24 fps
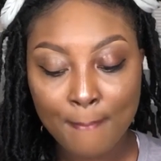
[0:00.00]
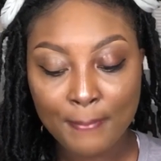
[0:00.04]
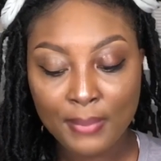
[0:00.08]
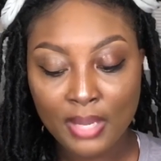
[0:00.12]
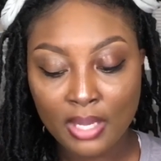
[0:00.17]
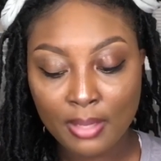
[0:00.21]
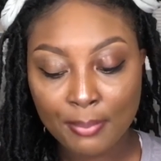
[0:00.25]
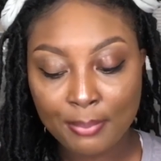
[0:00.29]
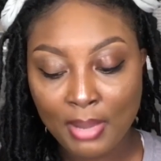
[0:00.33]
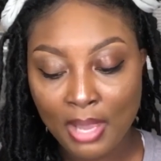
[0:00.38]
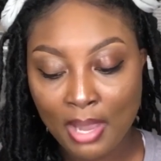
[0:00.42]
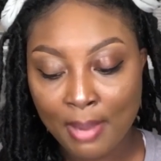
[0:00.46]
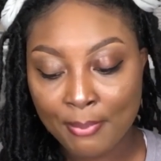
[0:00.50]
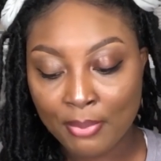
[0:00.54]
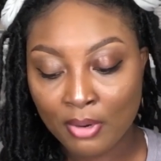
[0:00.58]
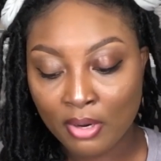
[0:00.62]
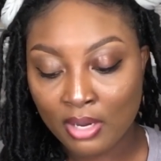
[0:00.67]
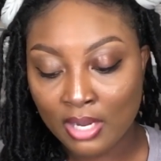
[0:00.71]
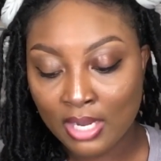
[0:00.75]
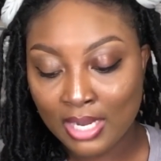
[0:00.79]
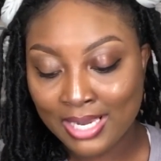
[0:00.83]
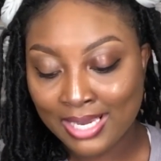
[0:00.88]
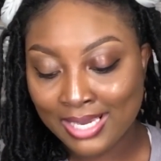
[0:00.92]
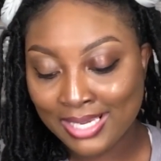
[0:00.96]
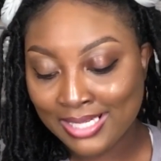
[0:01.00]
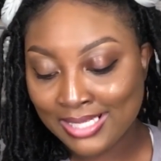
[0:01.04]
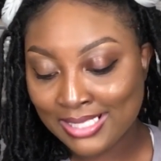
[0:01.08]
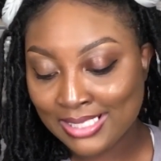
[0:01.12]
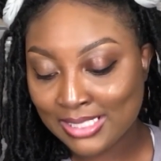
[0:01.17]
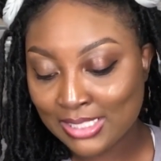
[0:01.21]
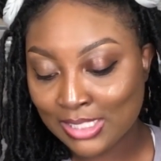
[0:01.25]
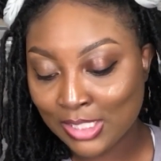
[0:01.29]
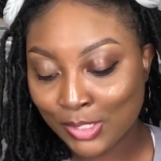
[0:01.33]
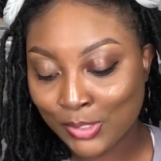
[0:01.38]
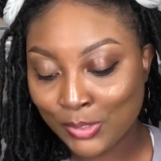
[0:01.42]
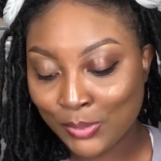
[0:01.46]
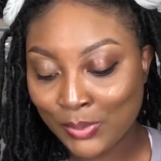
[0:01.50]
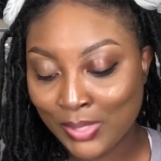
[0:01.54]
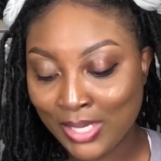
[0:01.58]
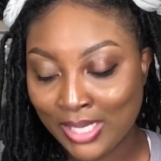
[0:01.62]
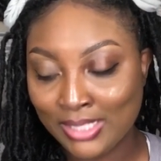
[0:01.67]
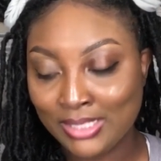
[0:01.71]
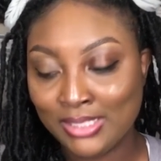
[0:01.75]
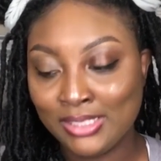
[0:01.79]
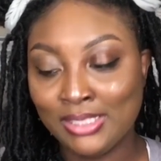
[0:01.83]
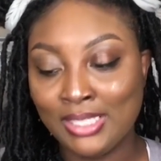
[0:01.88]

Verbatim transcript: pink pepper, honeysuckle, and